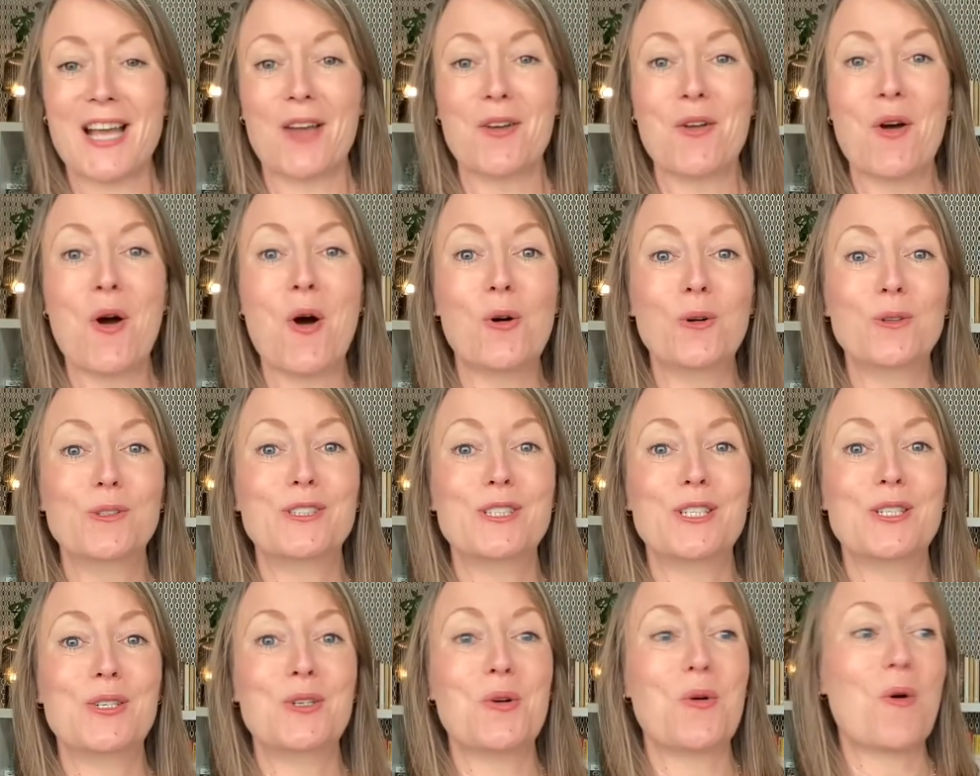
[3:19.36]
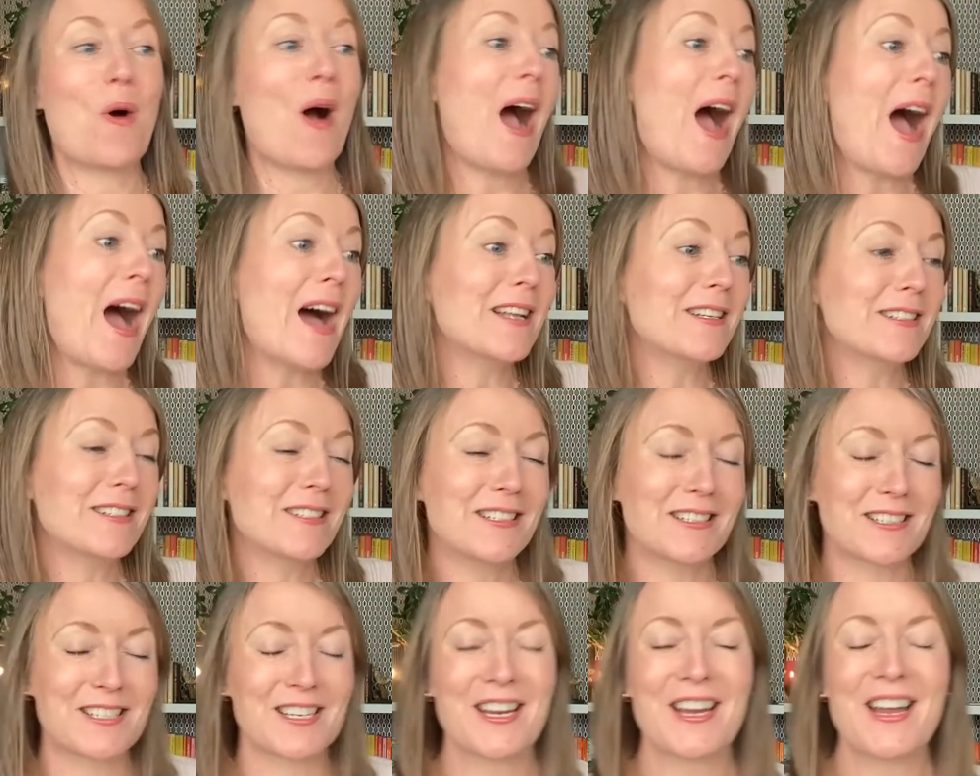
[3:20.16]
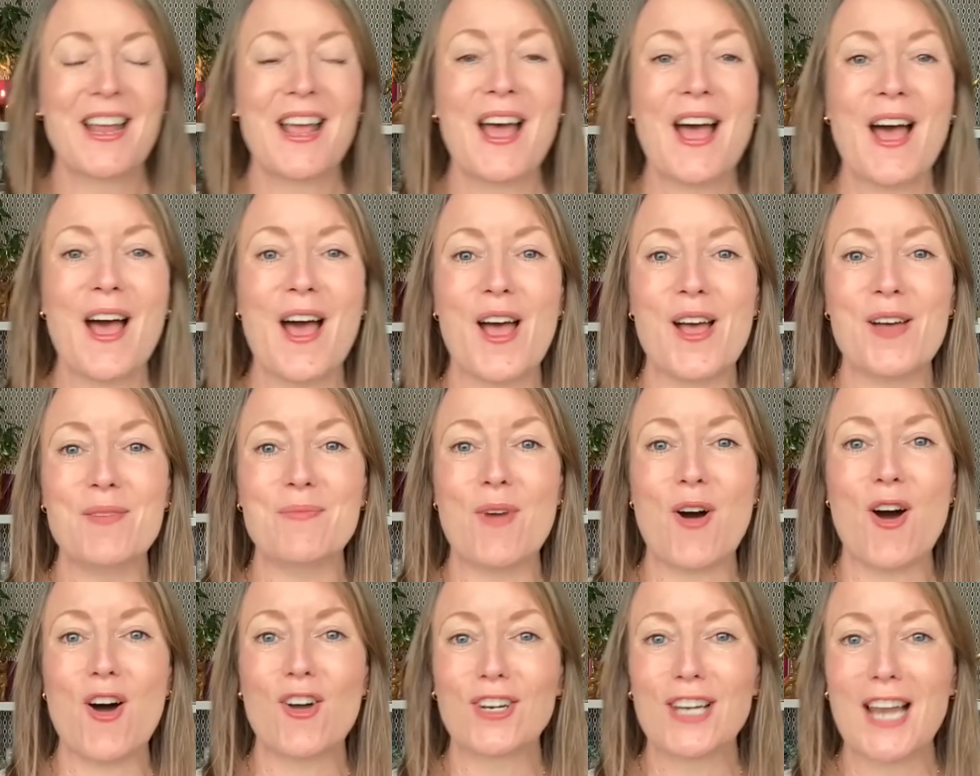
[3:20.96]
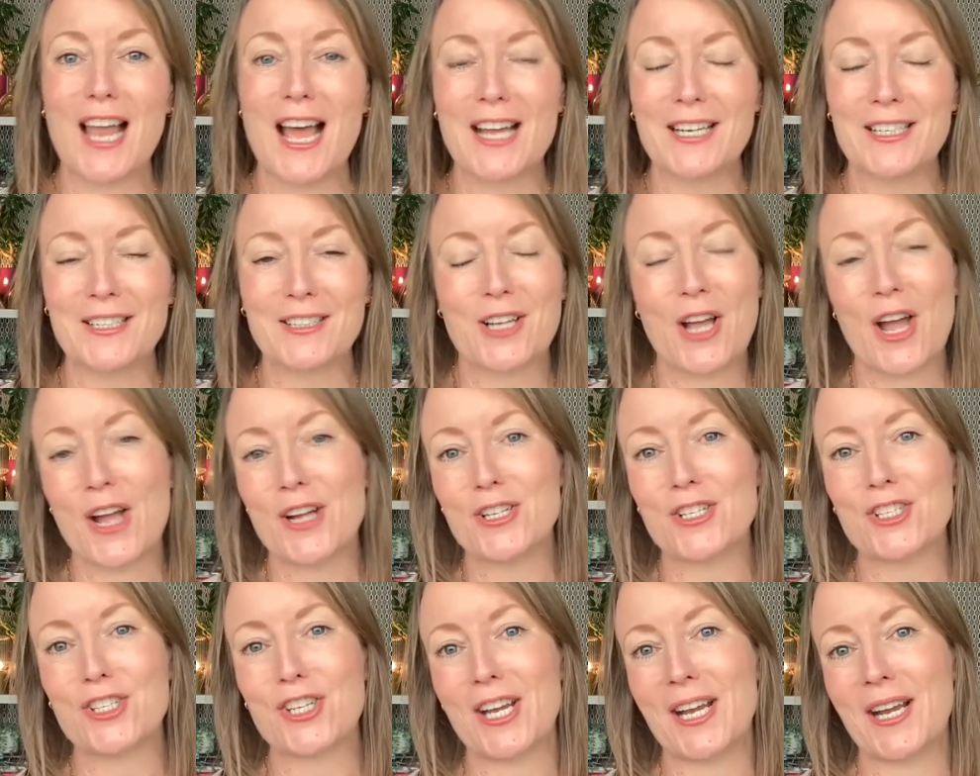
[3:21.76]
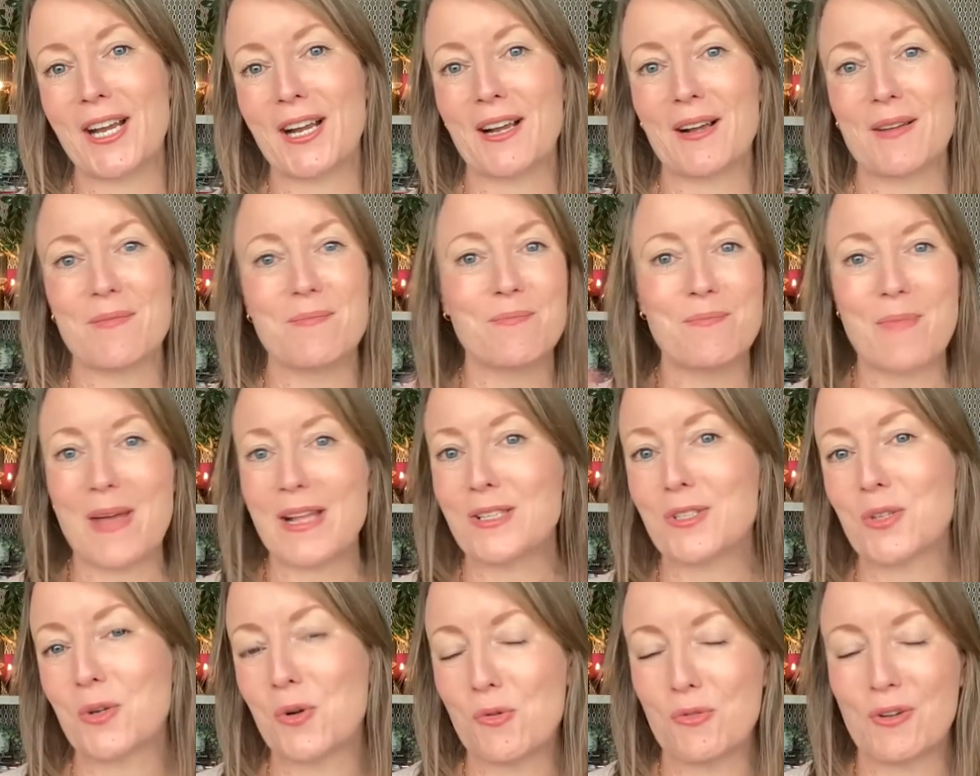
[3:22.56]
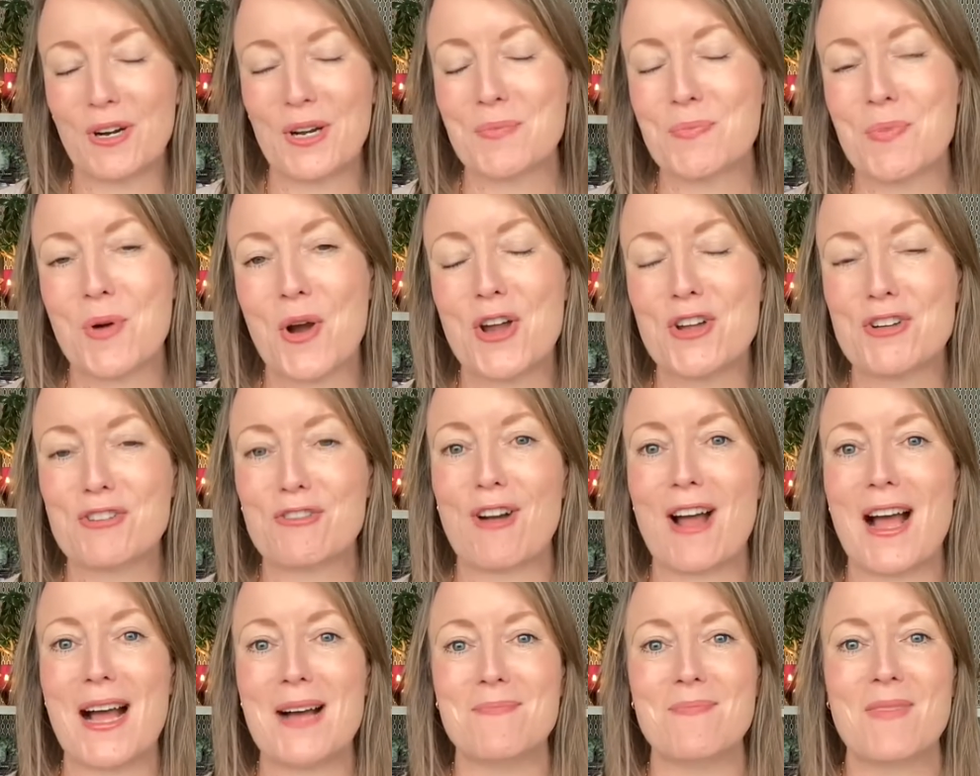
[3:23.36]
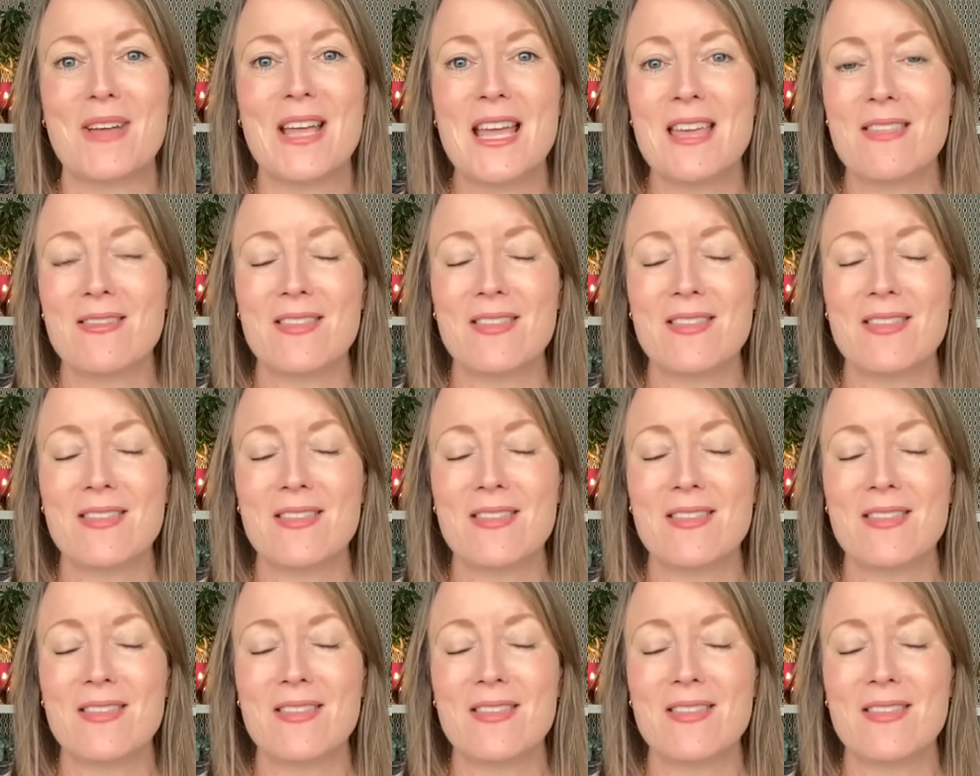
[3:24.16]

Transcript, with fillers: done holding your hand, um, online coaching, mentoring program.